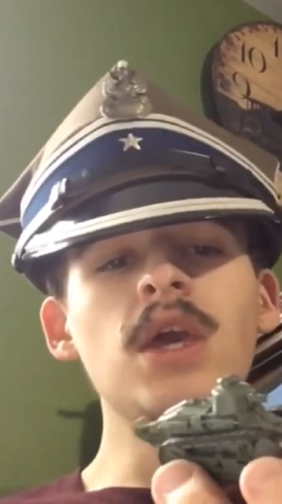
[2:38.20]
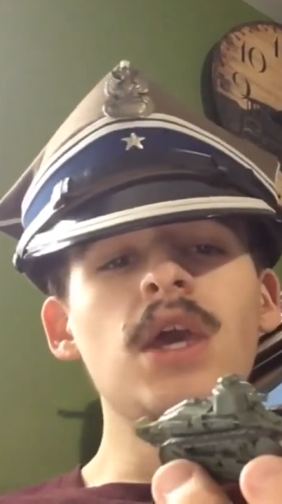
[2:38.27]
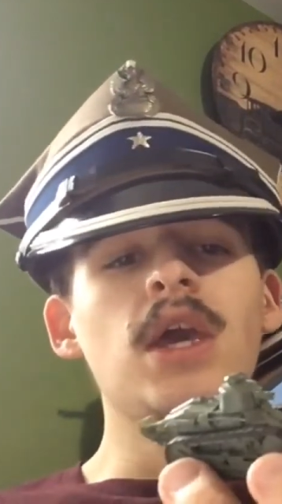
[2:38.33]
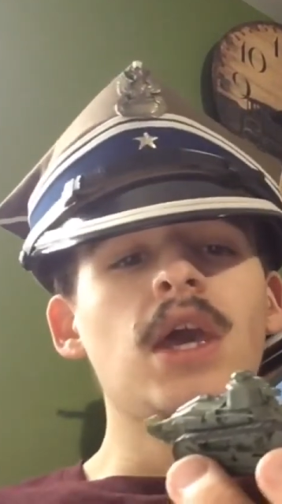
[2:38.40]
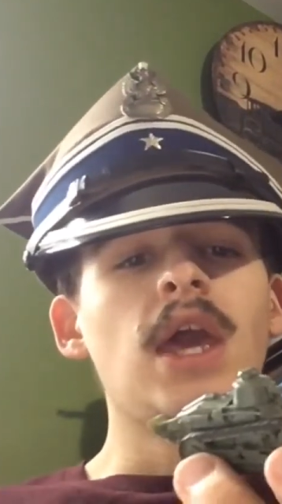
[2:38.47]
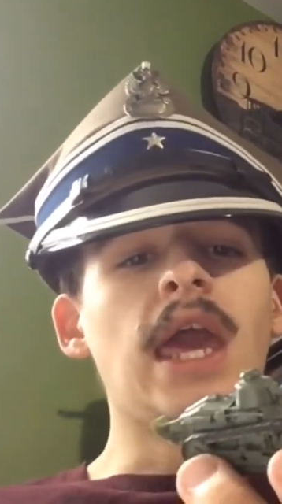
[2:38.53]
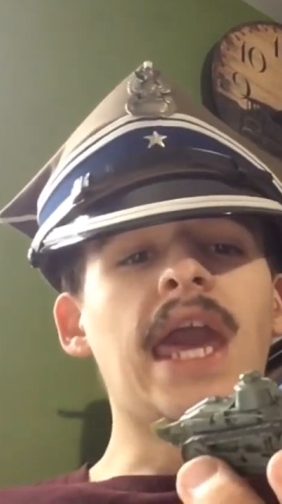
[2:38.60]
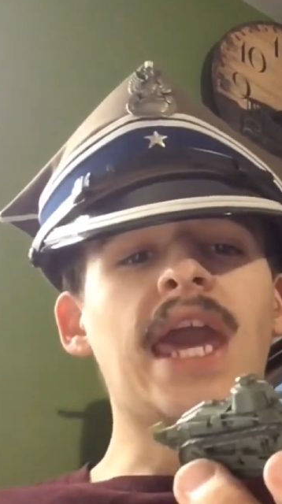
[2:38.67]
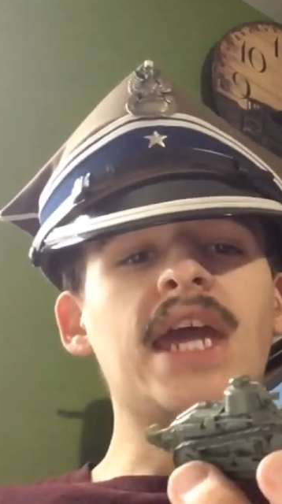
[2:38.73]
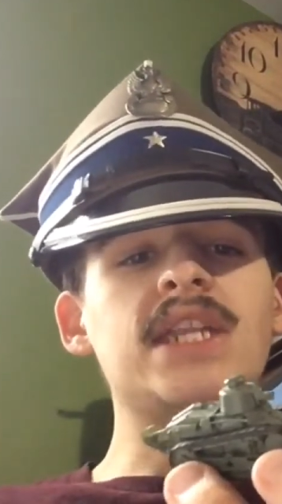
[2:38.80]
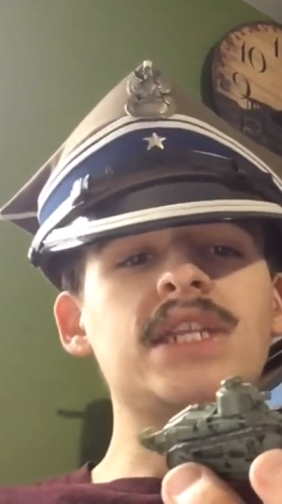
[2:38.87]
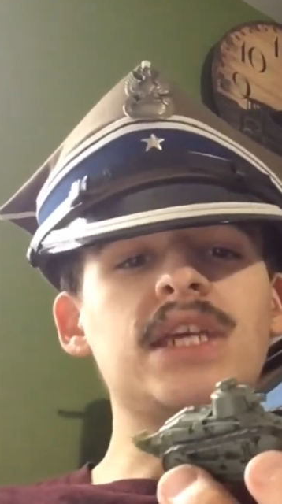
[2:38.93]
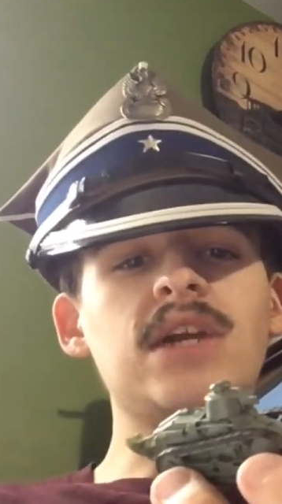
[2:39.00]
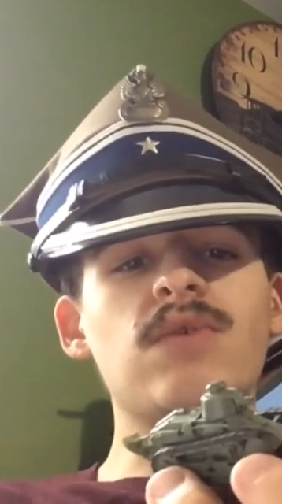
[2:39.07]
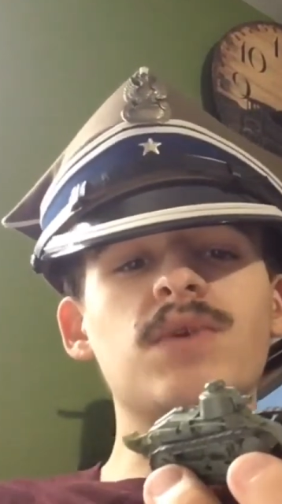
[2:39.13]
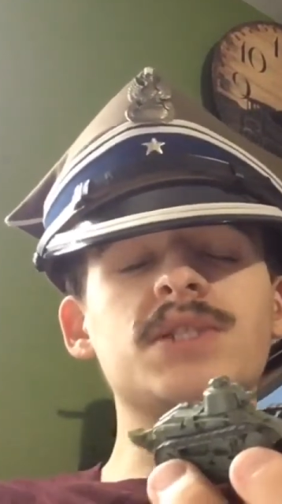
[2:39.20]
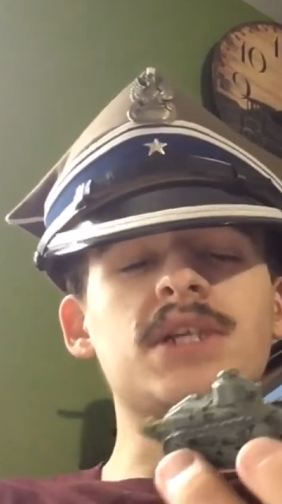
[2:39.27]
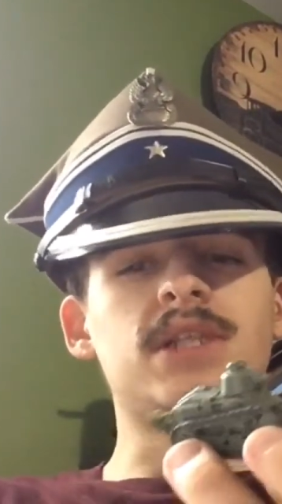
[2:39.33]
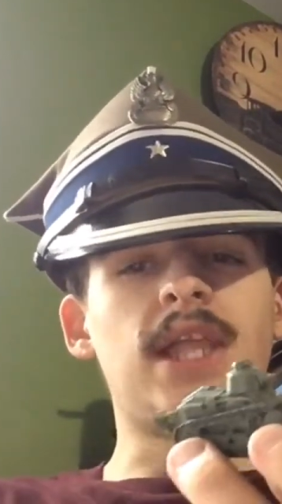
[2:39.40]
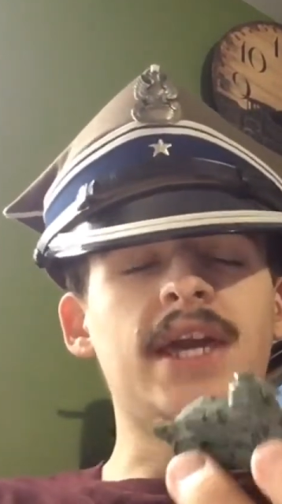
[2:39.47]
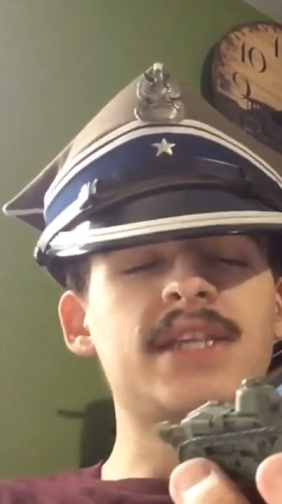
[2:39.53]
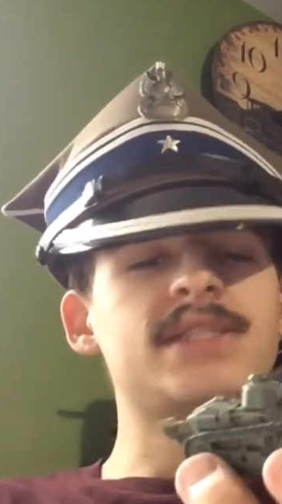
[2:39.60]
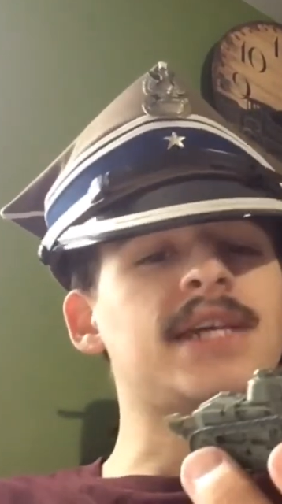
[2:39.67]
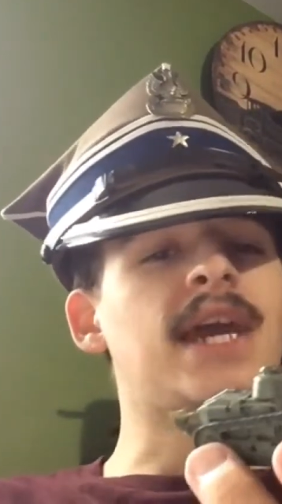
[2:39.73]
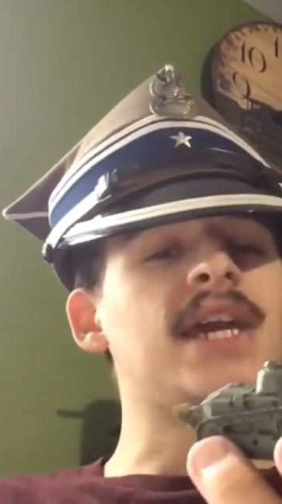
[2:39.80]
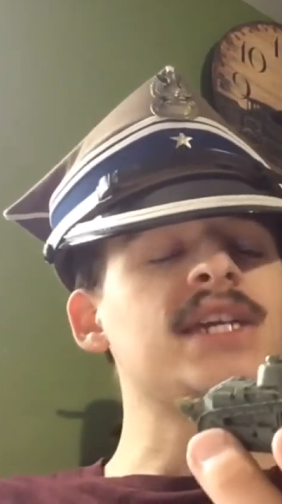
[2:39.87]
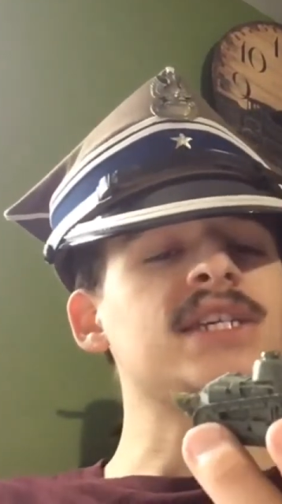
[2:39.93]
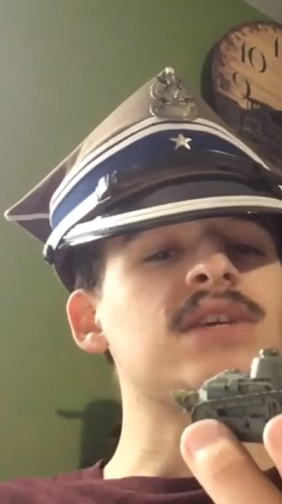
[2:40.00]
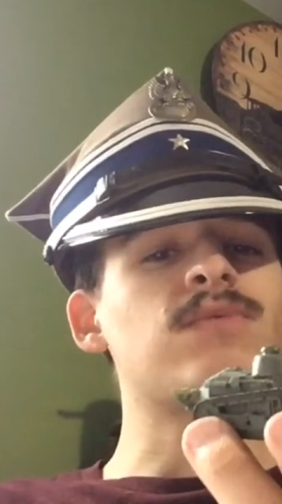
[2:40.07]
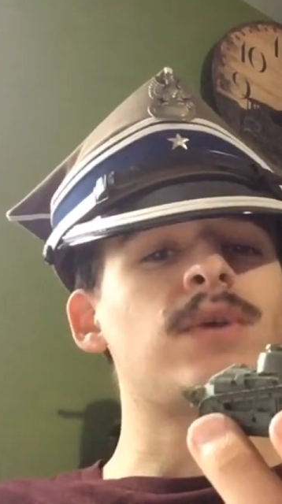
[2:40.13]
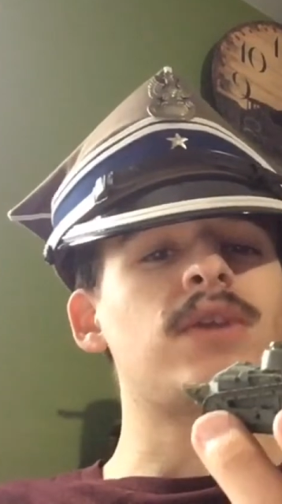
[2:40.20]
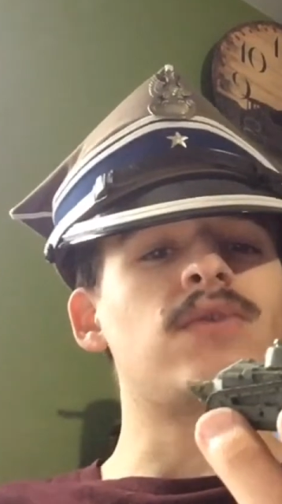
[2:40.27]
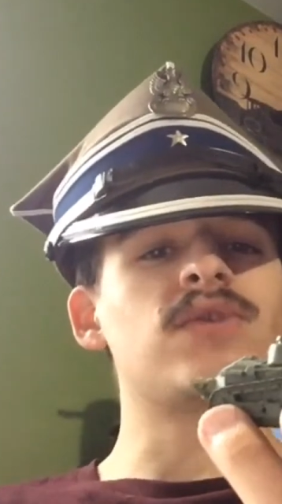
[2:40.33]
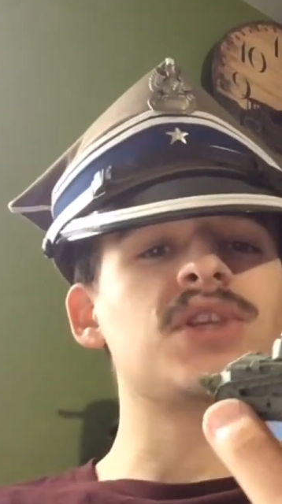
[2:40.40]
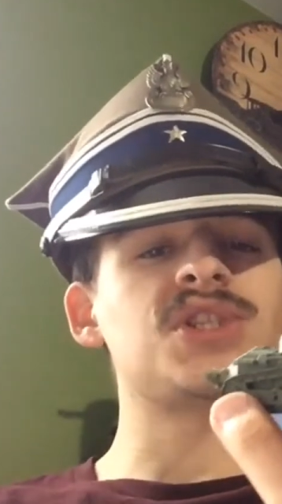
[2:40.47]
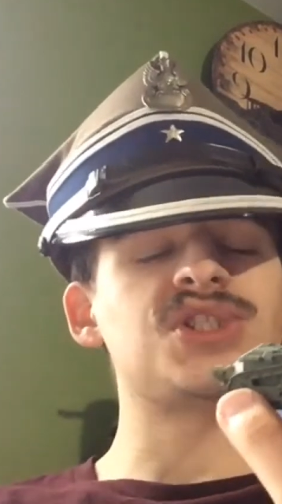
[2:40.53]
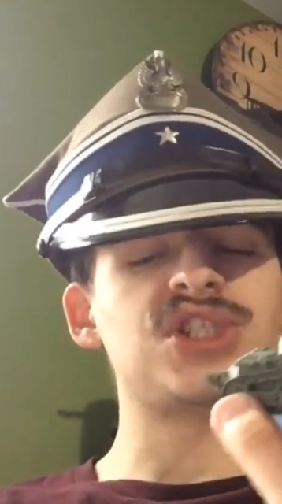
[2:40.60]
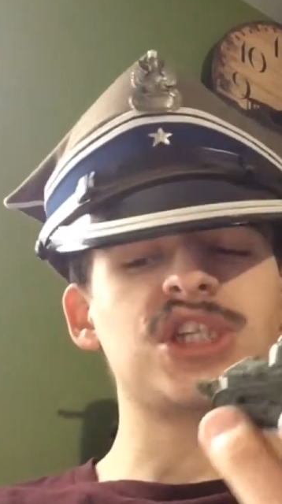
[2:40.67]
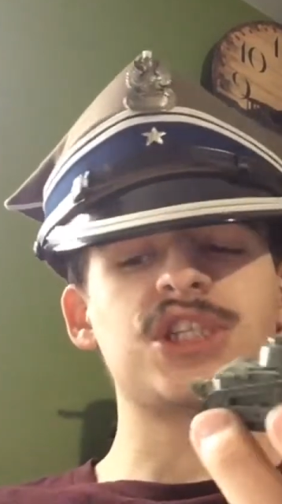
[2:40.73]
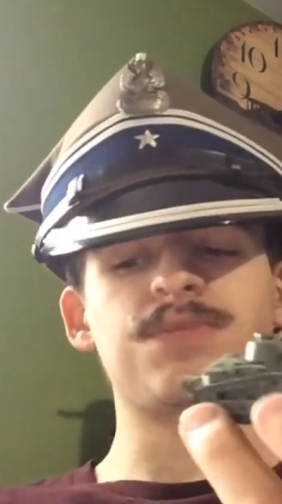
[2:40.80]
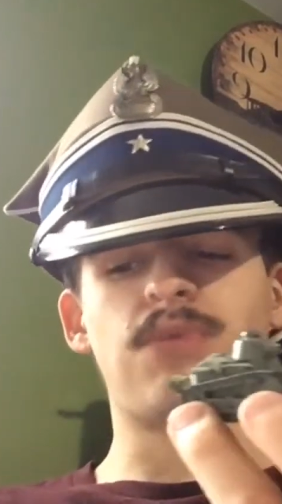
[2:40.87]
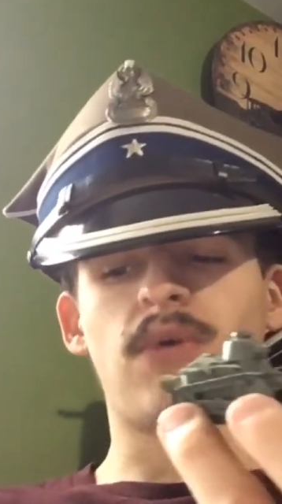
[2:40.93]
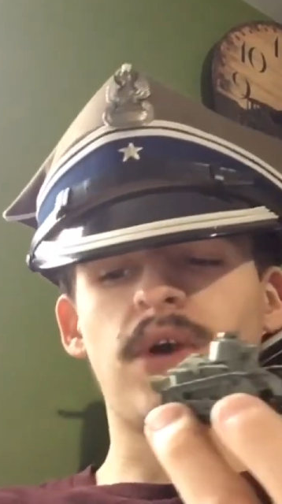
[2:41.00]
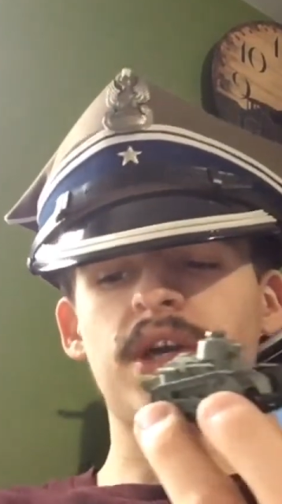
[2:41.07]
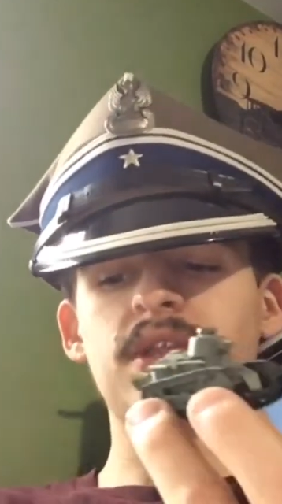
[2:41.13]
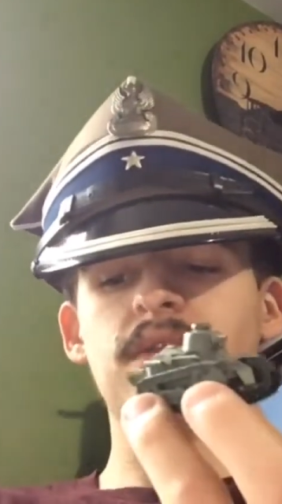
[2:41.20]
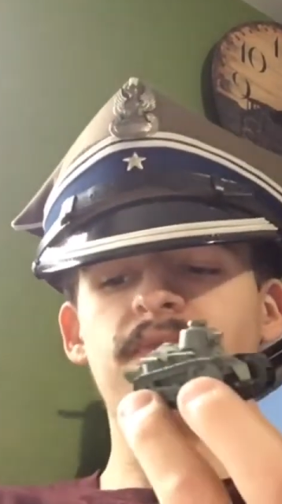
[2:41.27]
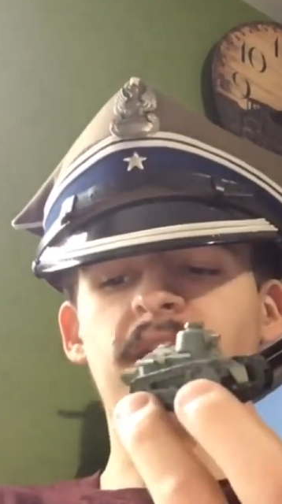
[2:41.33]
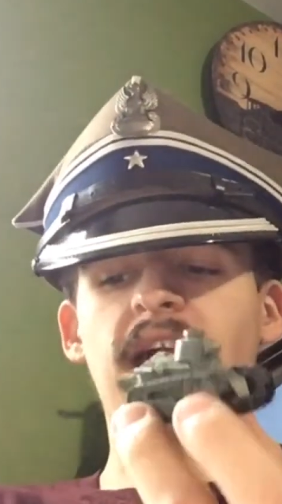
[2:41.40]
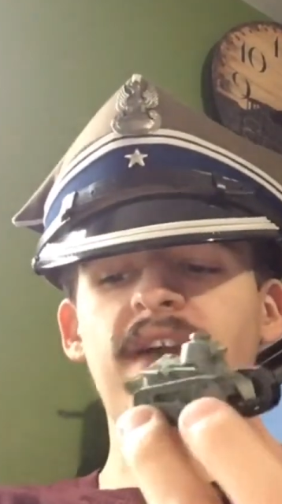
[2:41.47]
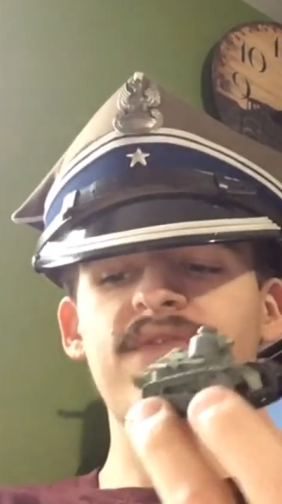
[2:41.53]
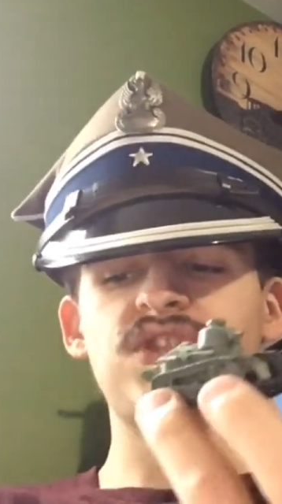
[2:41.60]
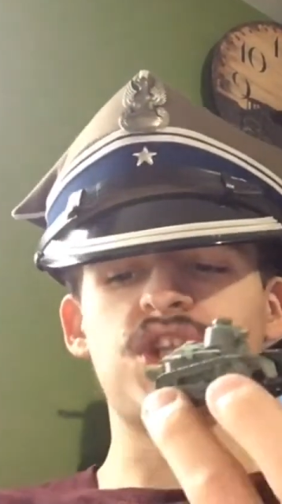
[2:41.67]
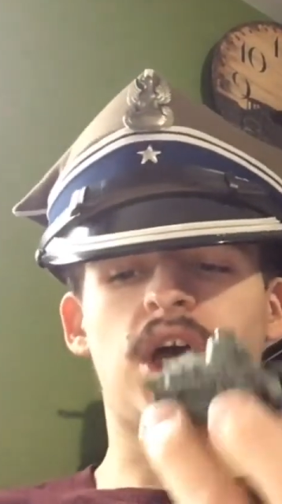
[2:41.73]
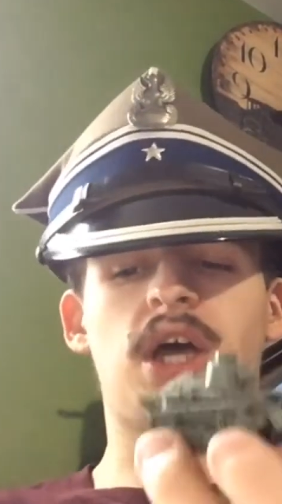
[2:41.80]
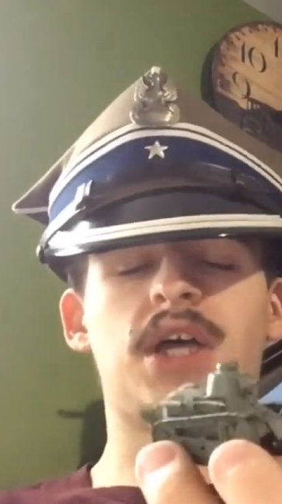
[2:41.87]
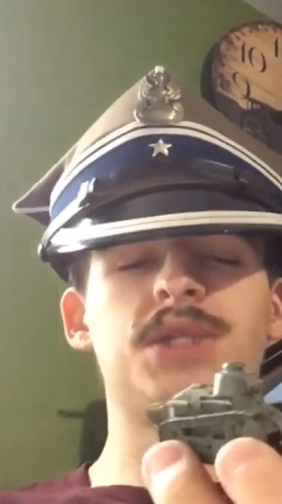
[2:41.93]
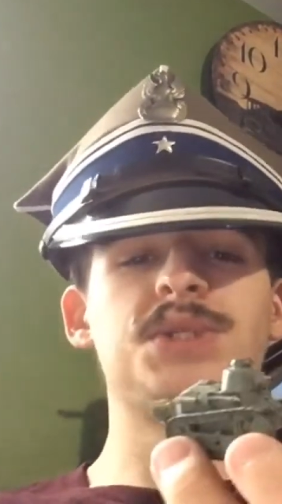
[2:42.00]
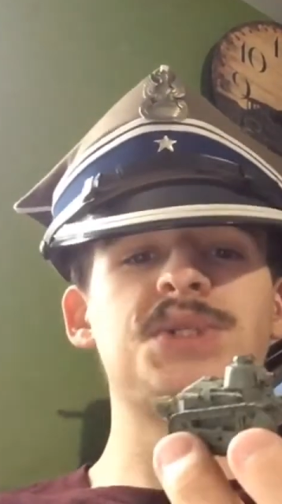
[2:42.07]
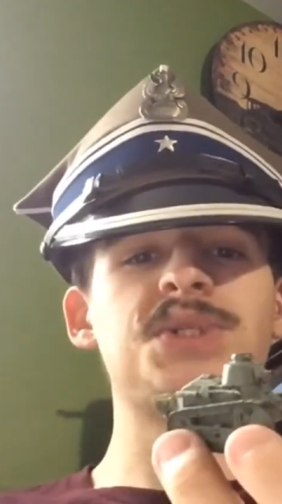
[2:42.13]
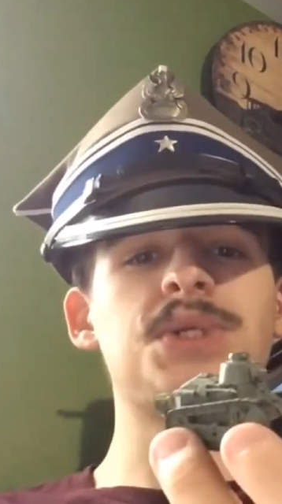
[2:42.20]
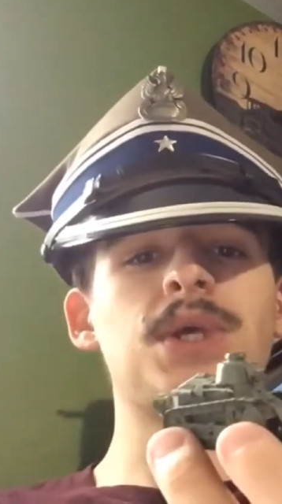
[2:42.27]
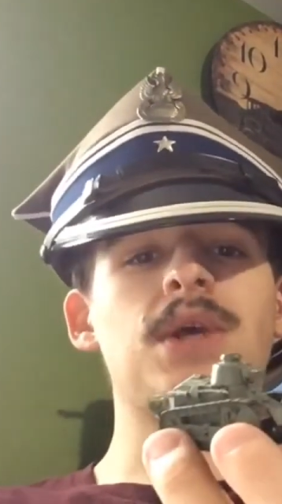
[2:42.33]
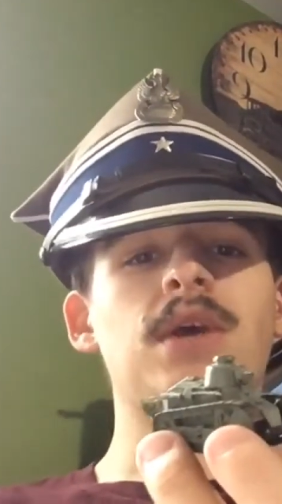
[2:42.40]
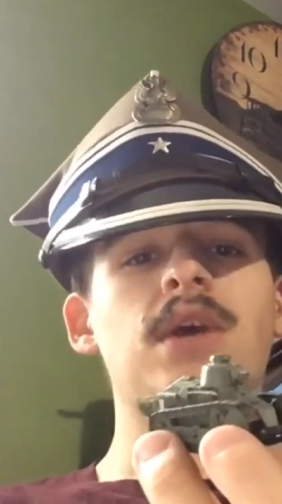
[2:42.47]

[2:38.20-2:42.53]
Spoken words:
And it was a light tank. It weighed only 6.5 tons.